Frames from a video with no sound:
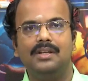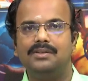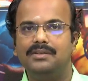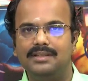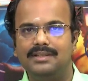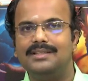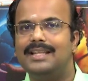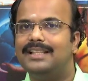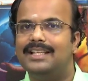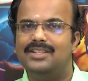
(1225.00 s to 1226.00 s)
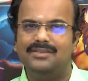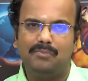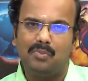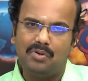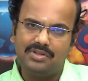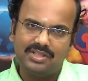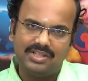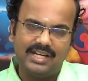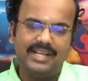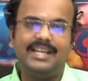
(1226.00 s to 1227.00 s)
So, this is like the
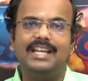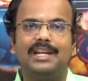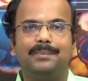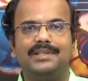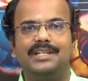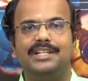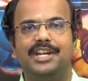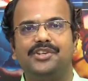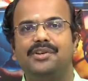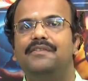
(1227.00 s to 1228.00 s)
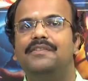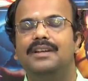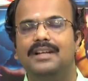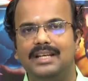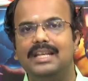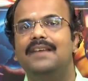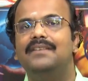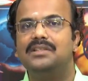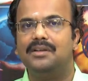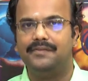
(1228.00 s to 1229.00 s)
most generic representation of
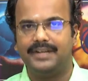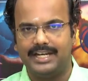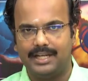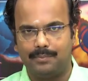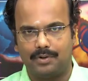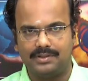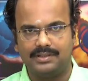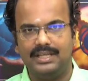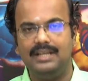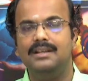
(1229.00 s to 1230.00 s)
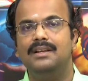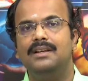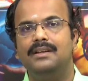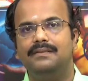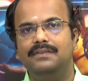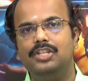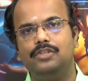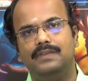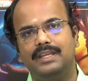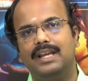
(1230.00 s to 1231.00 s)
levels of data processing
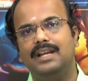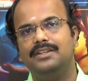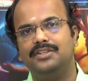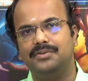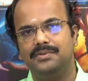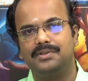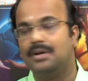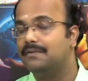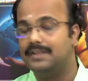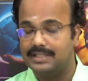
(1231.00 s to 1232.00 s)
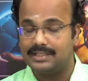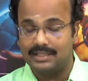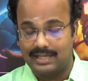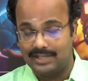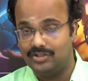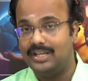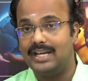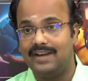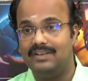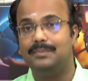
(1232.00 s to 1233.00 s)
which we can use or which is
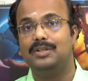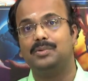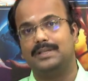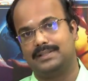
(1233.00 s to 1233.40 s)
naturally available to